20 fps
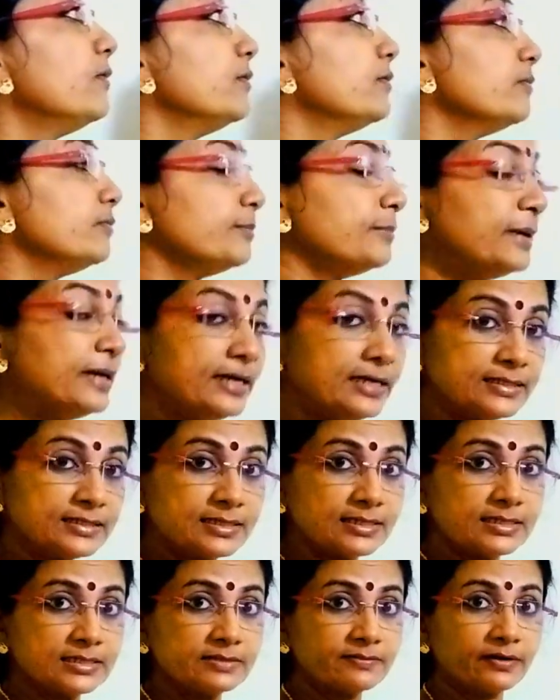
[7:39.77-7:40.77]

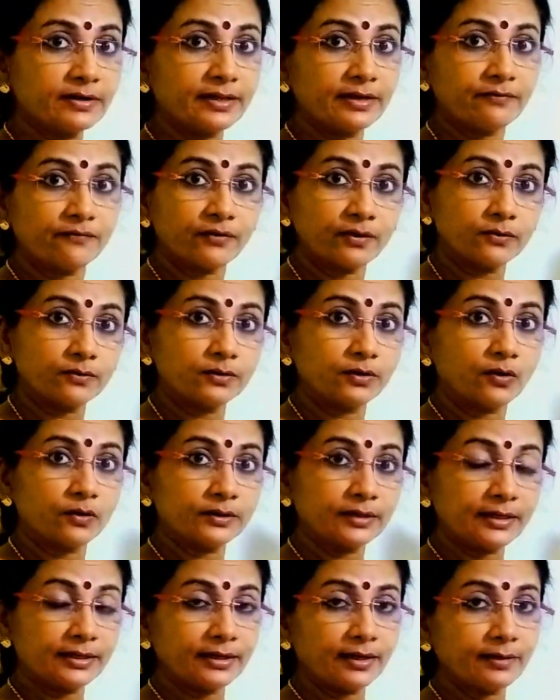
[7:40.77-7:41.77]
medicines what they found on the
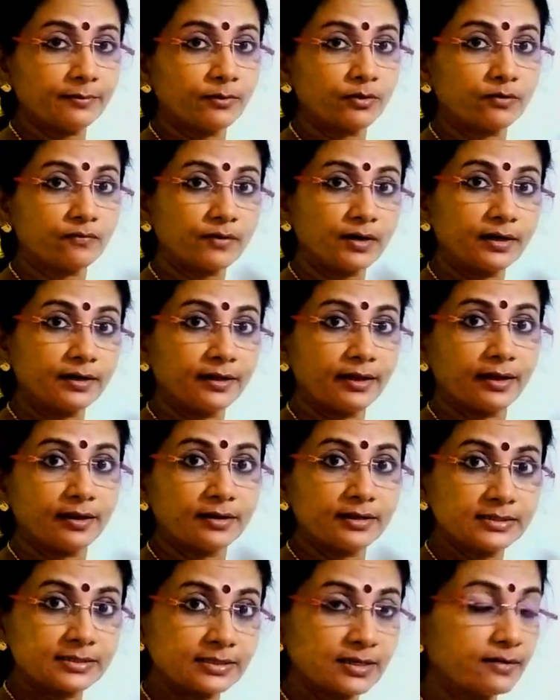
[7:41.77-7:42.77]
time or what they
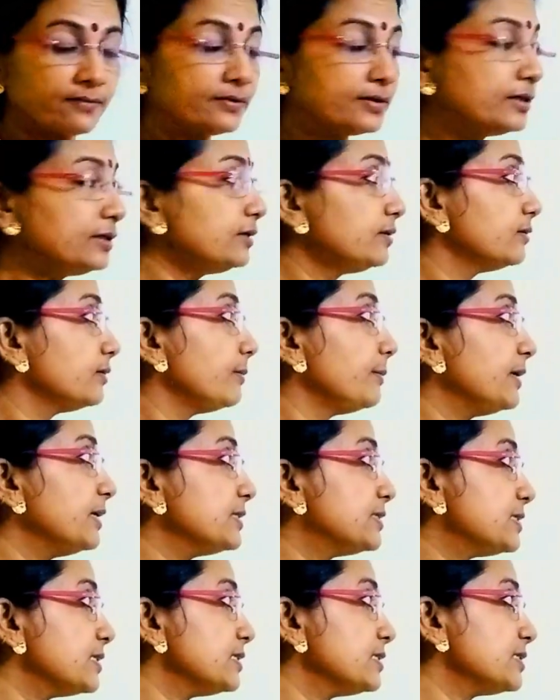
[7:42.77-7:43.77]
discovered, the
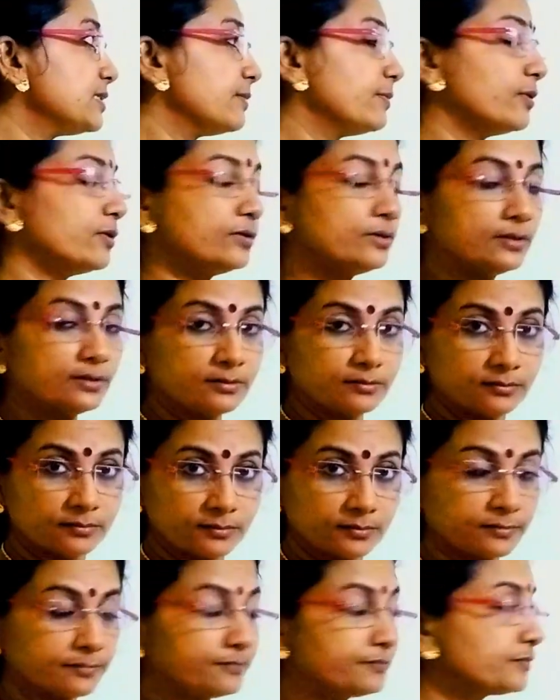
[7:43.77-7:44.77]
medicines about,
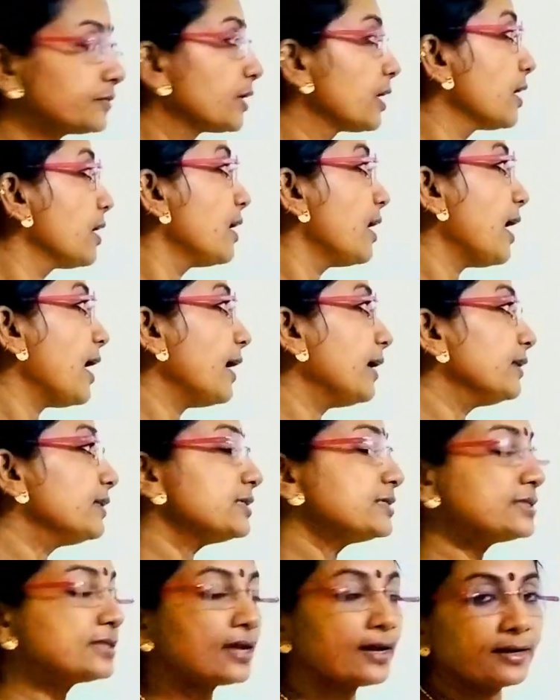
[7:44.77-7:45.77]
and the
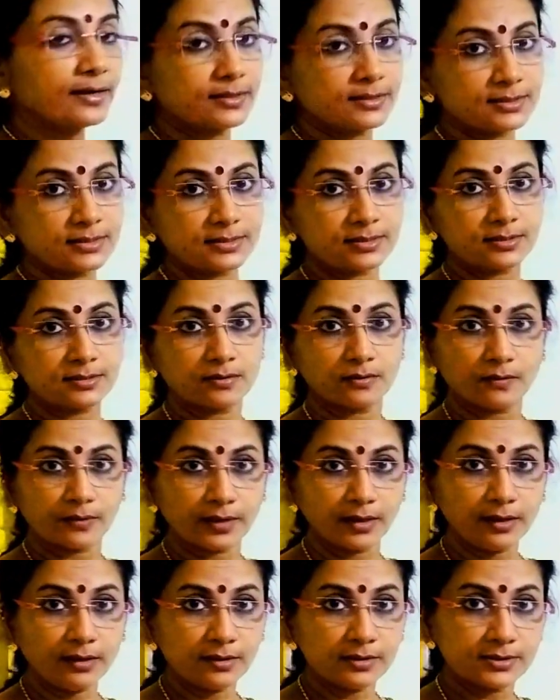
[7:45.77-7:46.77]
science, okay,
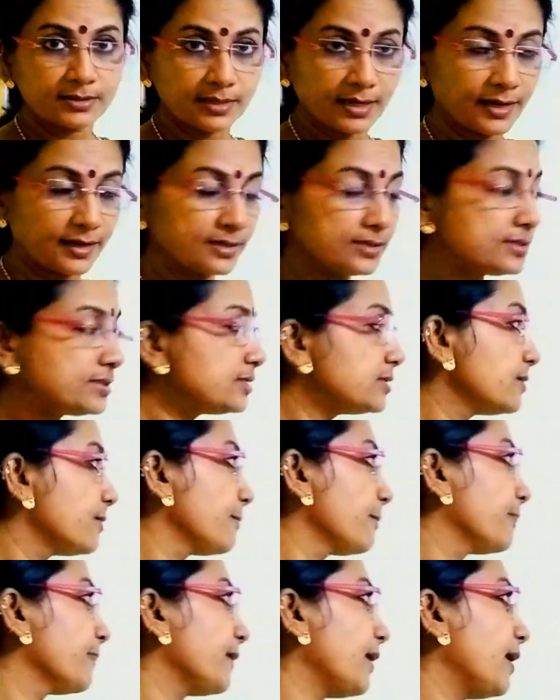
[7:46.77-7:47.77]
science,
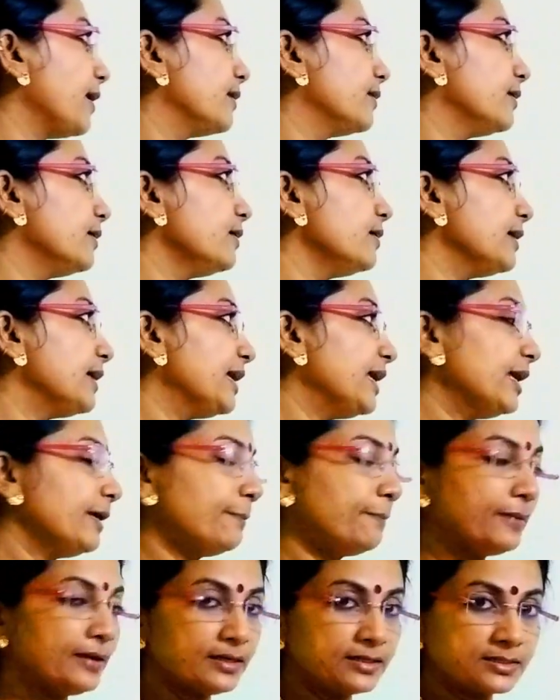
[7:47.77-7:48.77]
and the
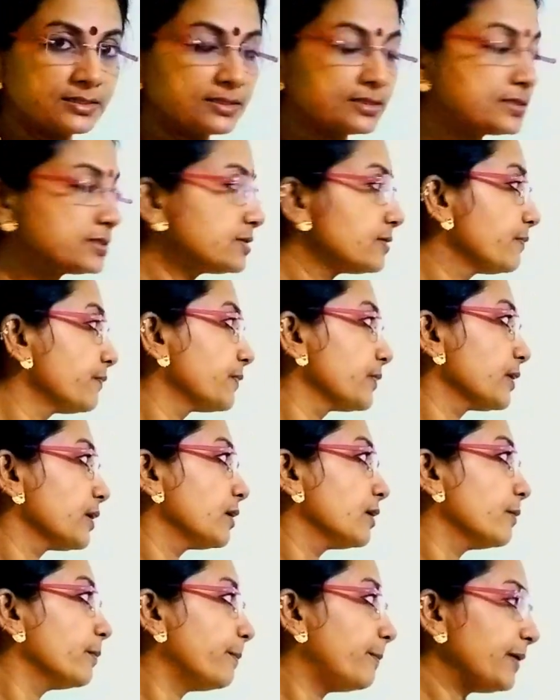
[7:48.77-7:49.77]
epics,
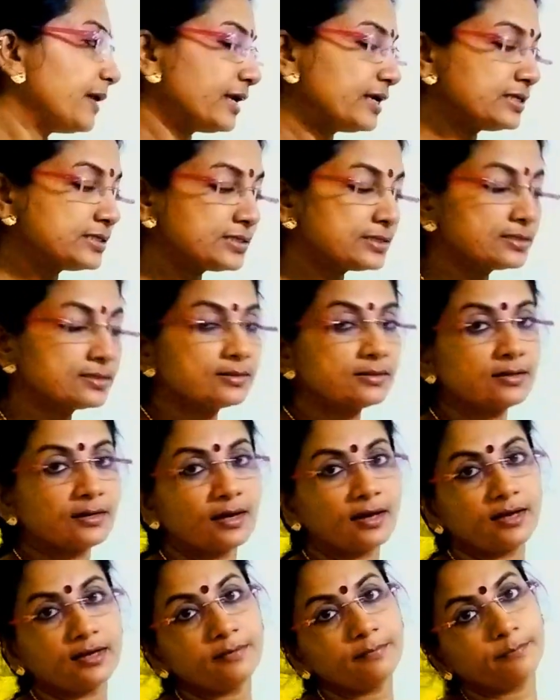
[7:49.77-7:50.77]
plays and
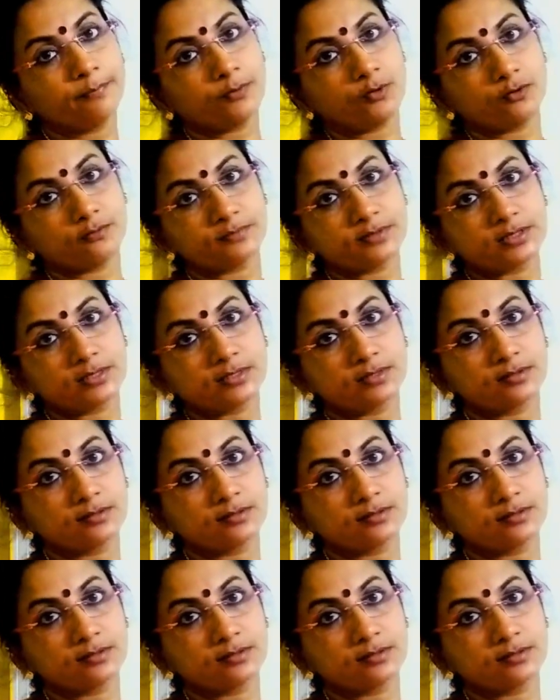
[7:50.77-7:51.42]
poems.